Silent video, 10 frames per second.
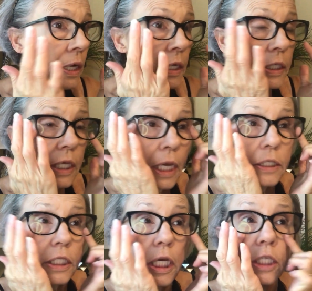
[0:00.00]
need to
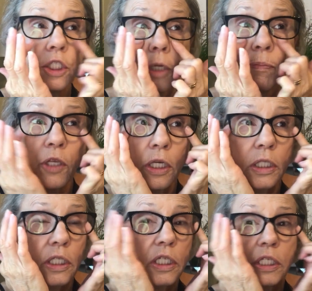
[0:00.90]
kind of touch up the
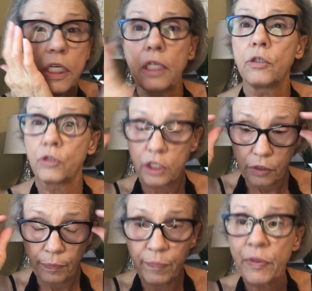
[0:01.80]
concealer.
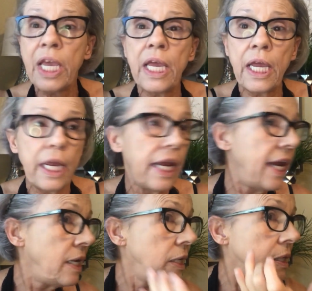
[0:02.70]
So,
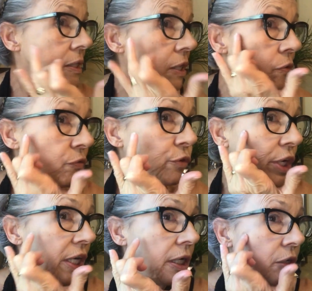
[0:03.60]
and over
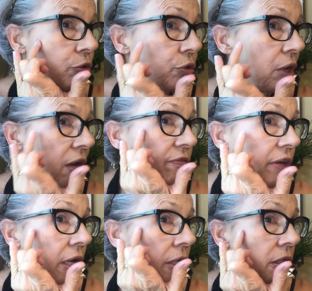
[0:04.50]
here, I've
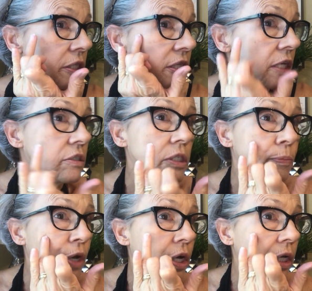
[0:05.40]
got a
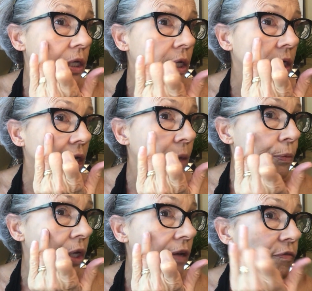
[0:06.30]
sunspot, a
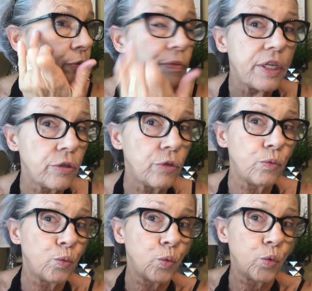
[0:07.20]
couple of them that are
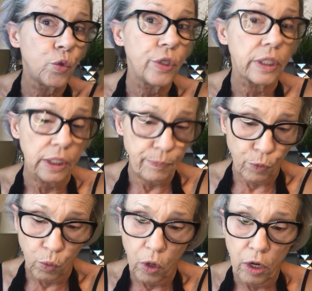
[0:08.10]
really
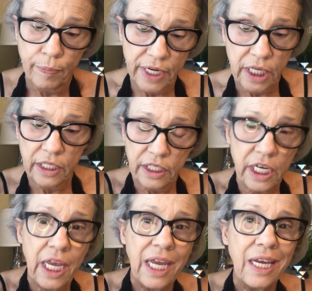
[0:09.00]
prominent.
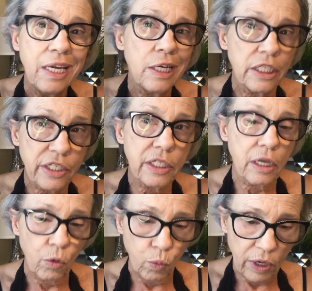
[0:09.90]

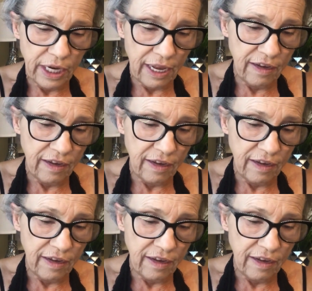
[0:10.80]
So what